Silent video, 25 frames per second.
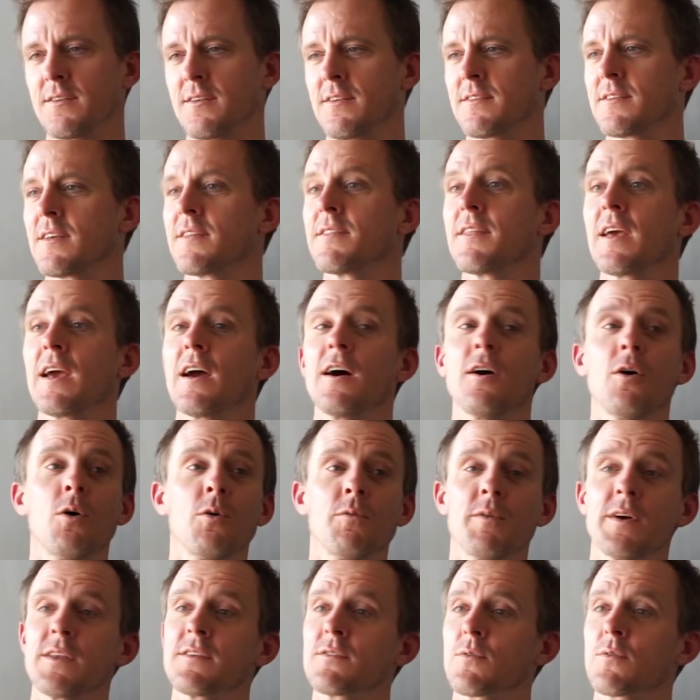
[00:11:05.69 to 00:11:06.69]
He said they are
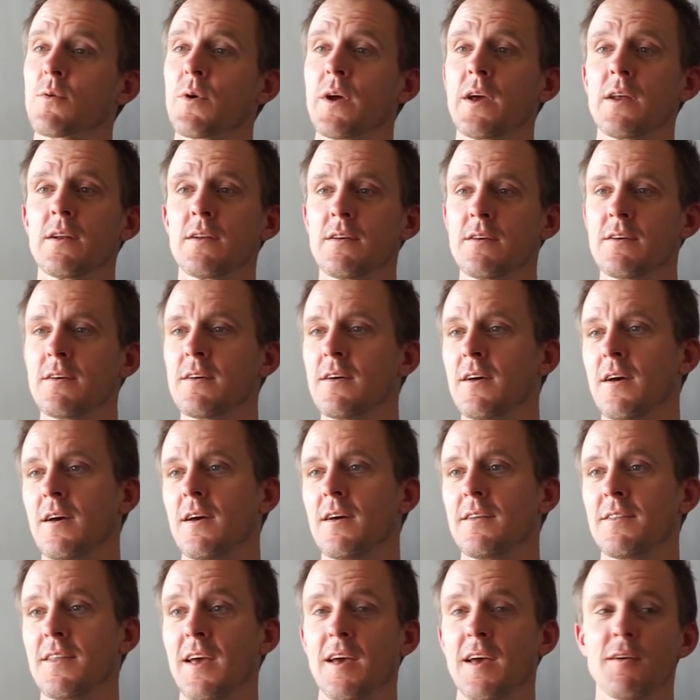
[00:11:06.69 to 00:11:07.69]
always great
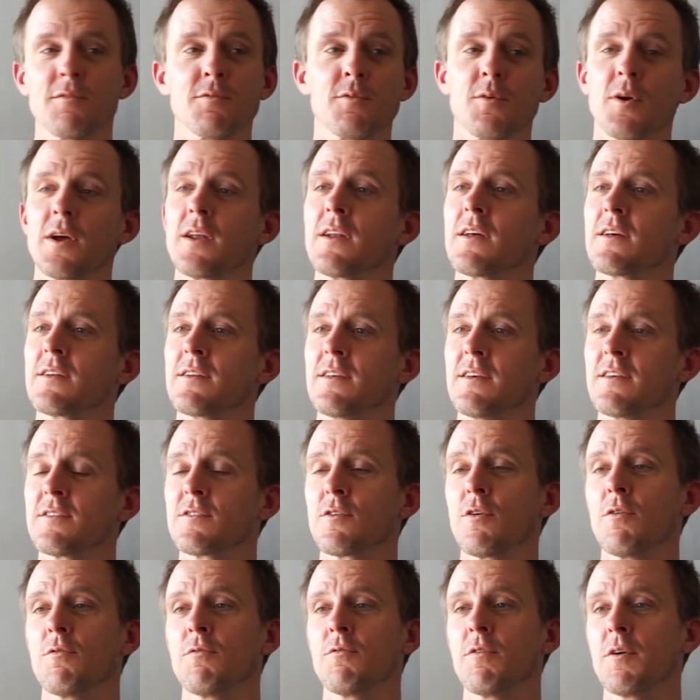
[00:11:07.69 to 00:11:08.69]
they have great ideas
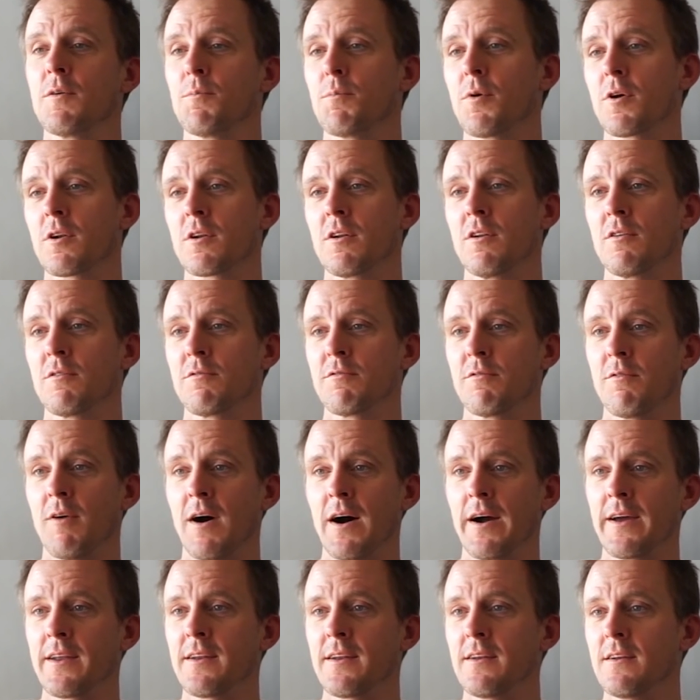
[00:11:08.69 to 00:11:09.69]
over a bottle of
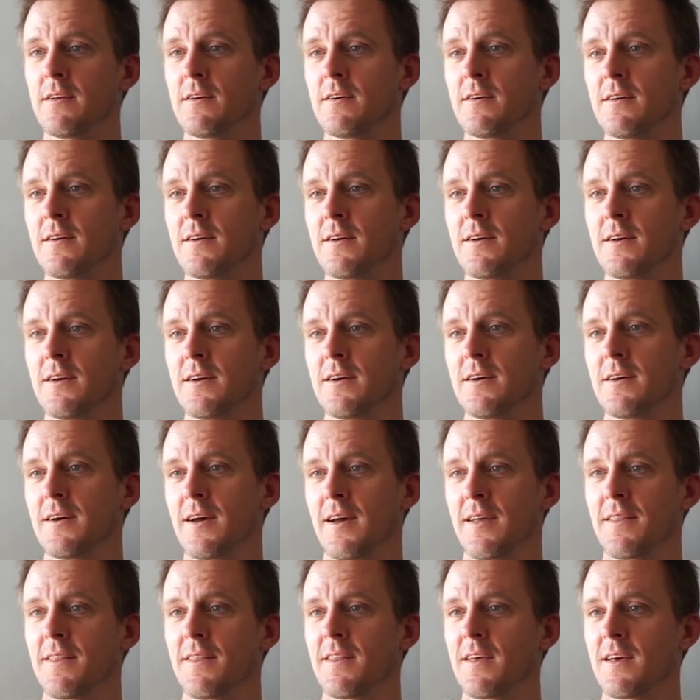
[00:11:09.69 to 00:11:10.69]
wine
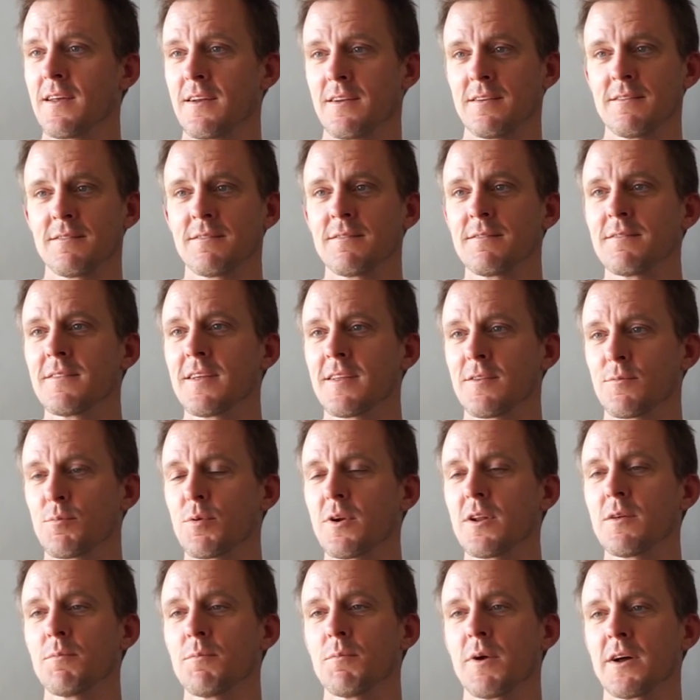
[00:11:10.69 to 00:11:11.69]
and then that's
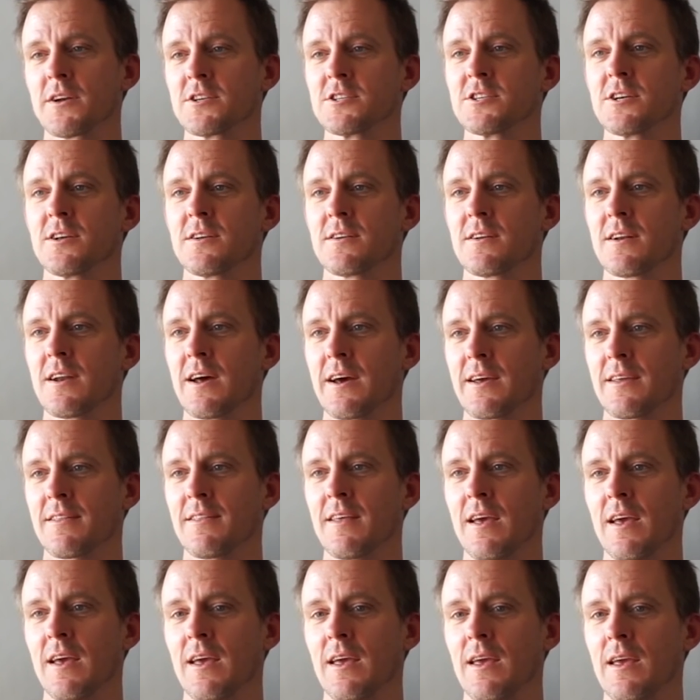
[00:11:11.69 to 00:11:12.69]
pretty much it like
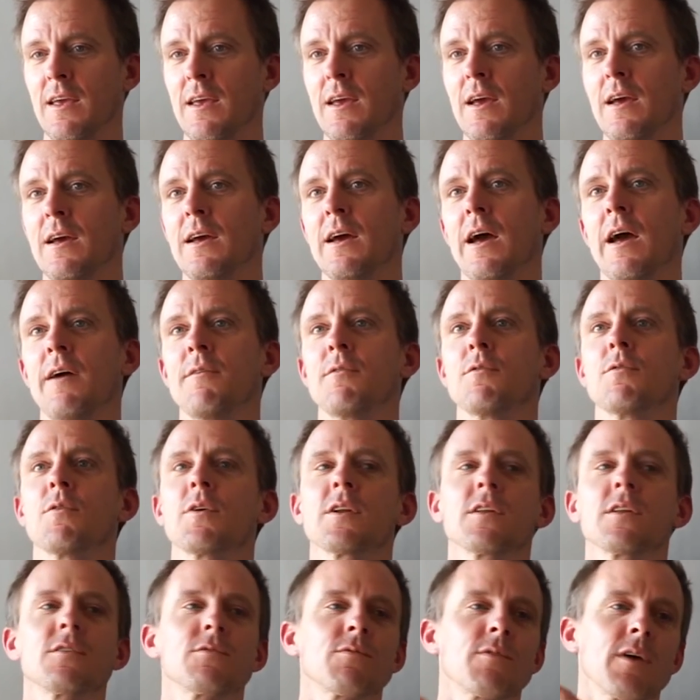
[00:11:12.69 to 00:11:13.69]
they
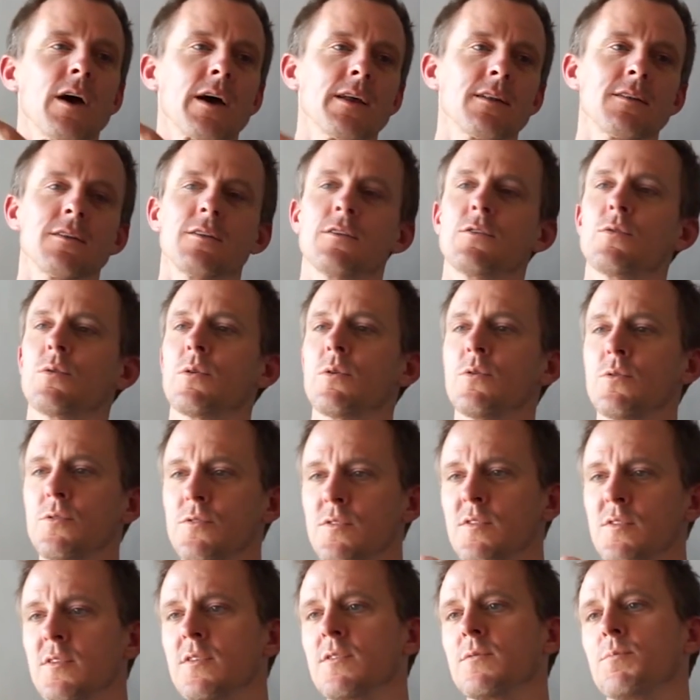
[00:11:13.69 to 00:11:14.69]
everyone is frightened to
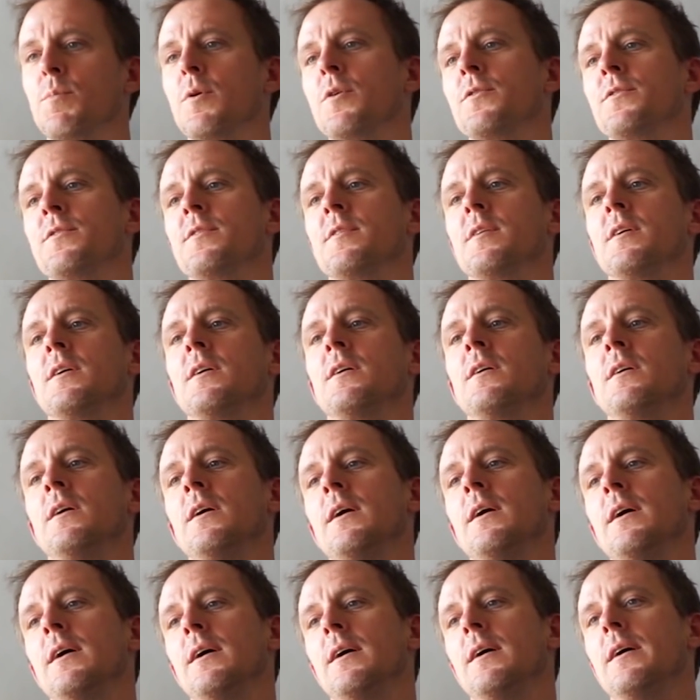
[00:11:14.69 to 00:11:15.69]
lose the sponsor
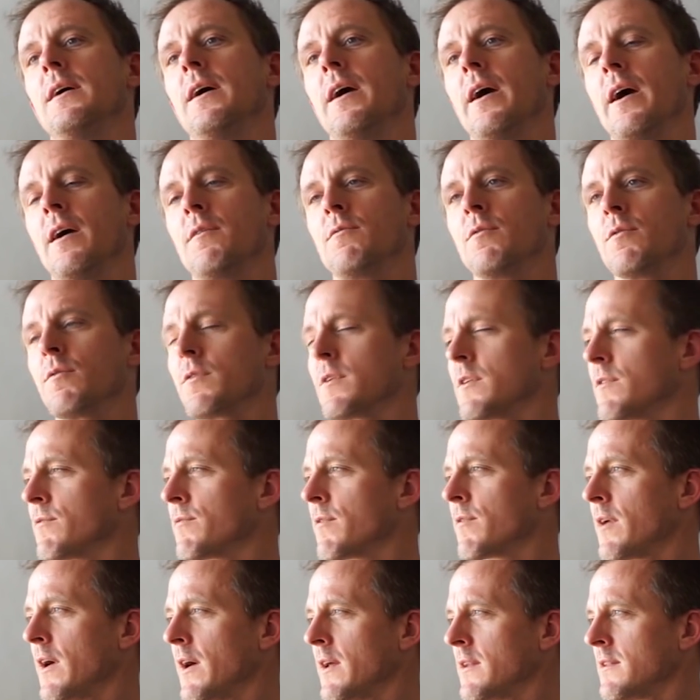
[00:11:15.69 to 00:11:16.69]
everyone is
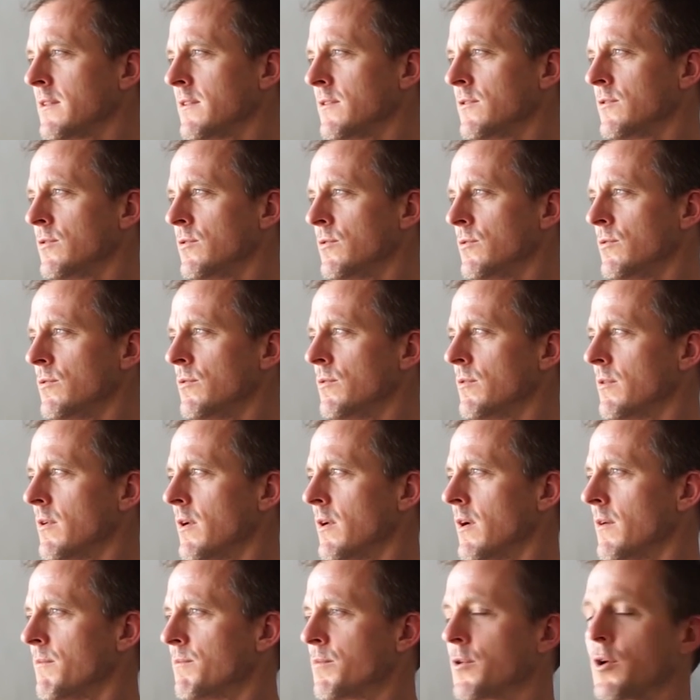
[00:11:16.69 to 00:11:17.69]
frightened to
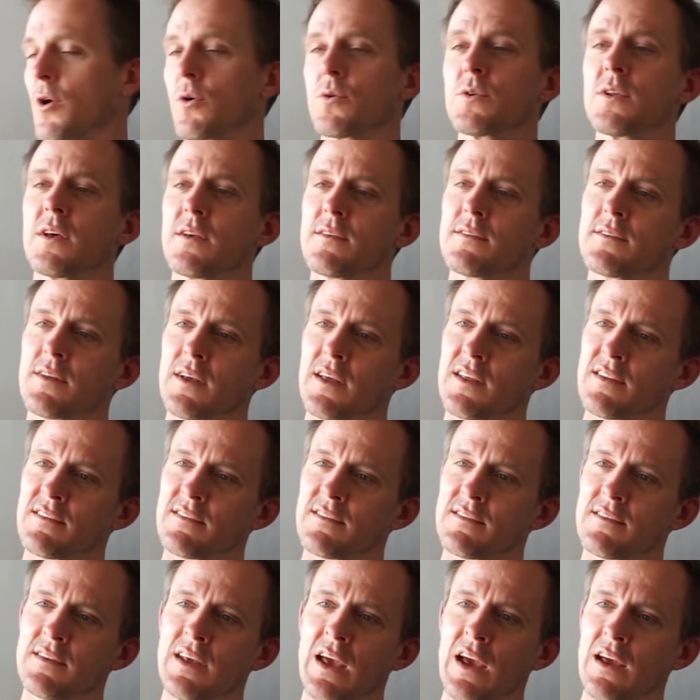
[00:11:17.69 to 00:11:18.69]
protest
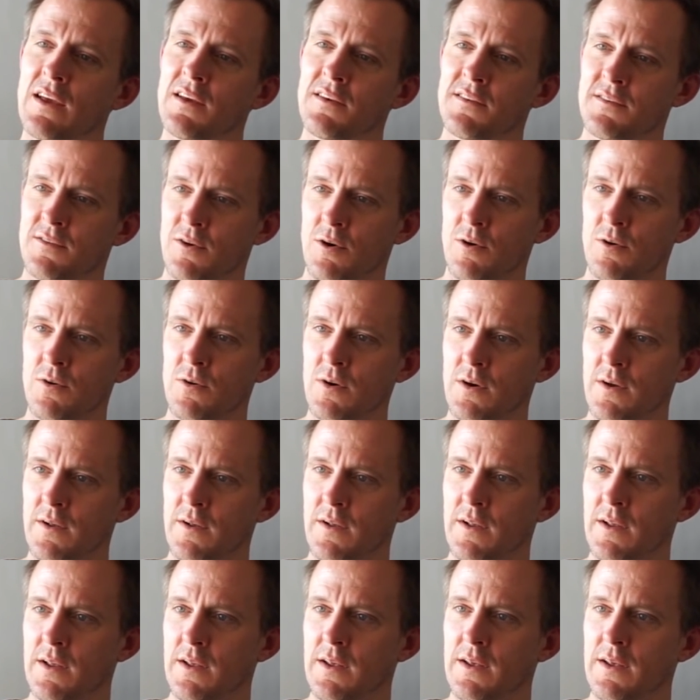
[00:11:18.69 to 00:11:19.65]
against the ASO